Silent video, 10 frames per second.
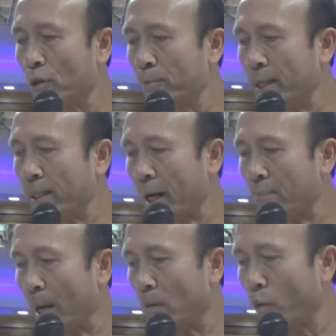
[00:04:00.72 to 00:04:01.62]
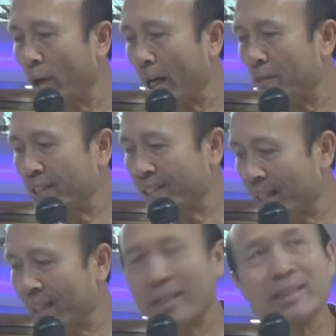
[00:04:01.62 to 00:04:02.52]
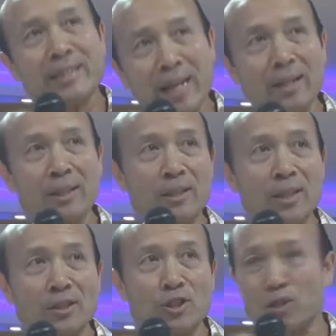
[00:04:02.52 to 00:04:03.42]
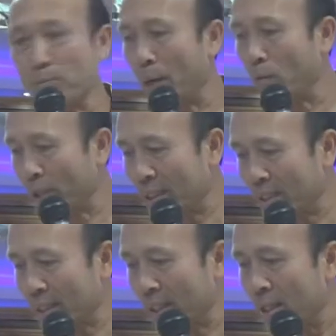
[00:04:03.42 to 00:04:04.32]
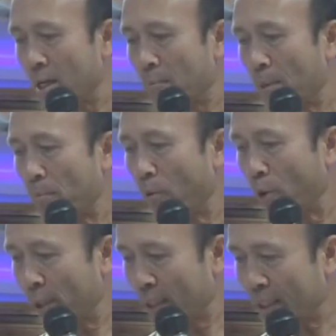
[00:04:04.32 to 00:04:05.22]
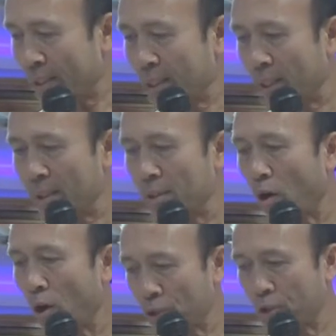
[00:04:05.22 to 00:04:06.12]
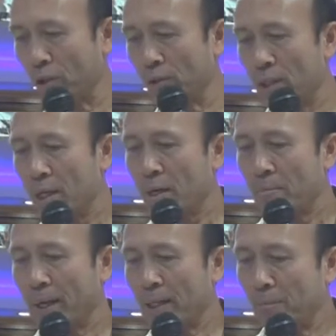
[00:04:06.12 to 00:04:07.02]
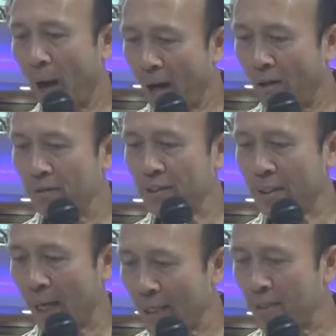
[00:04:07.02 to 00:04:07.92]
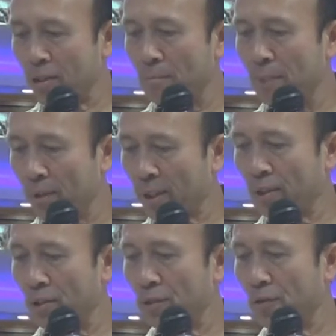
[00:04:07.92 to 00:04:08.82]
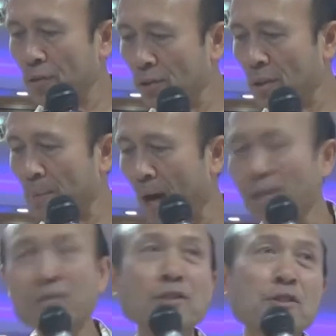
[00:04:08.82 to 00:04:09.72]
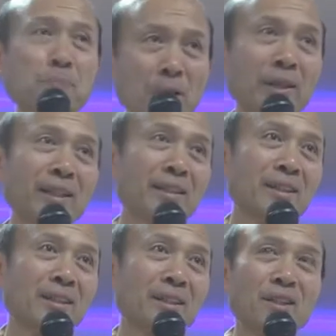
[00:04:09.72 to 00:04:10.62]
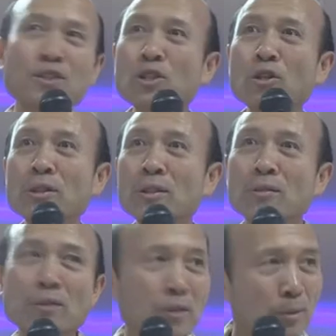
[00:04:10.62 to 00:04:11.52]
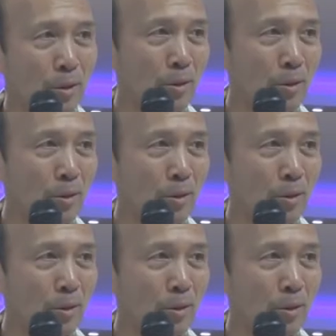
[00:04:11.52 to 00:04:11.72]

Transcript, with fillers: to obey God by what I've said and done. Not just by what He said, but what He has done also. By the power of signs or miracles through the power of the Spirit. So,